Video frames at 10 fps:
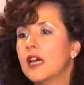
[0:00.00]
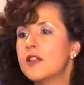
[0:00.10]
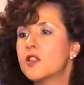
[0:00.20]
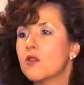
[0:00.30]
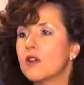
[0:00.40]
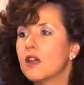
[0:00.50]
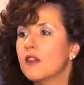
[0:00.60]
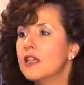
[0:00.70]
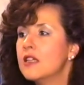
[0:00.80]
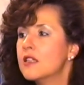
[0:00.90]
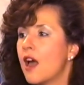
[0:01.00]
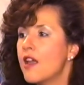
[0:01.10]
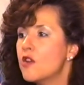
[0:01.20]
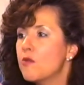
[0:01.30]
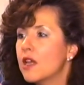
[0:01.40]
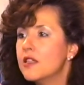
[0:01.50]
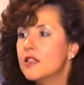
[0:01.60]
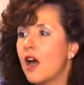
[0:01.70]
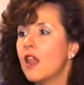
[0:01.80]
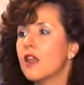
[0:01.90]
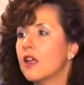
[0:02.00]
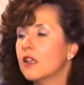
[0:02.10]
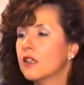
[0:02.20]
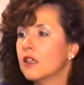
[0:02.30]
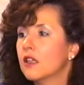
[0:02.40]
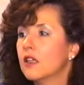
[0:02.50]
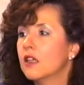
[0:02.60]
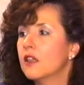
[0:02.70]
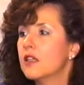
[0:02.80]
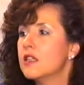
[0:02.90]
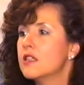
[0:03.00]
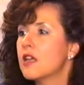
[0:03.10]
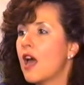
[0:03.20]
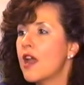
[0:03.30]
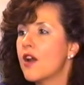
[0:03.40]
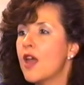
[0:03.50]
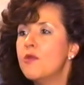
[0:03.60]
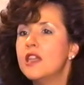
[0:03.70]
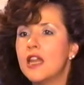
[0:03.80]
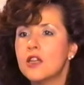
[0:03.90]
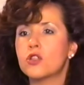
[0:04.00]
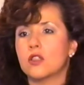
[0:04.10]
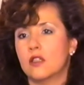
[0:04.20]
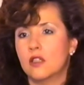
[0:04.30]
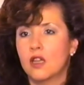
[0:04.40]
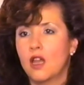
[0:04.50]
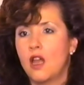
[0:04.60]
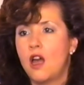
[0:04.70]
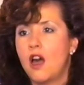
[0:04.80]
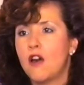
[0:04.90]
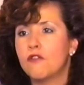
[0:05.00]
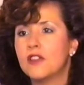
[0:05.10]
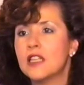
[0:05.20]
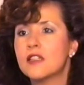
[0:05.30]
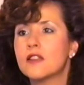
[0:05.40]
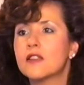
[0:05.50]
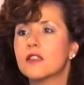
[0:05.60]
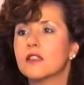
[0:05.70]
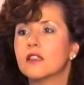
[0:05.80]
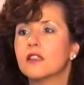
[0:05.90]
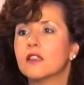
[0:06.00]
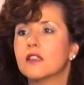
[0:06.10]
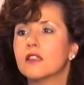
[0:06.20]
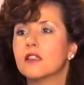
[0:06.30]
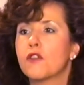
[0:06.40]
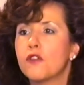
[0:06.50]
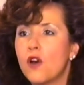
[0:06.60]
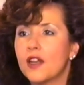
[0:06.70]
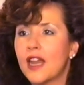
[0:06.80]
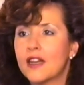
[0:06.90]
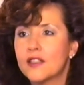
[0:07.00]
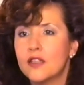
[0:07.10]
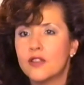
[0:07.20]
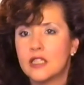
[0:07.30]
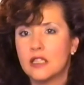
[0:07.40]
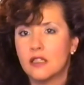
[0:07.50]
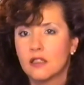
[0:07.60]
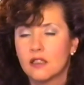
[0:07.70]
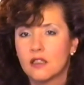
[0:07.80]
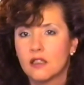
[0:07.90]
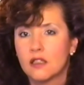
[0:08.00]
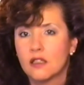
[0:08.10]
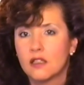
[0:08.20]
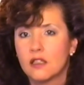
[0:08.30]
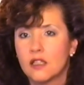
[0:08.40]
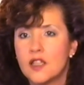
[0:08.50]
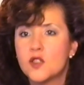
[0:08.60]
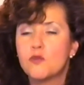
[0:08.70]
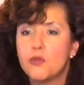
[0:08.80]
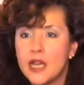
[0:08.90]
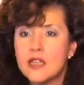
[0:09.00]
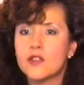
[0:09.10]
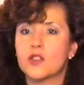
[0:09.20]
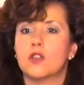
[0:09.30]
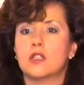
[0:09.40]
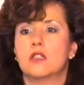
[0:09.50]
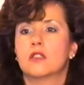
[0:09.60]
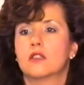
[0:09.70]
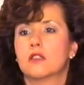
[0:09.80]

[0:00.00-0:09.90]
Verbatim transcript: And so the entire mandala, the entire emanation of this thought activity is based on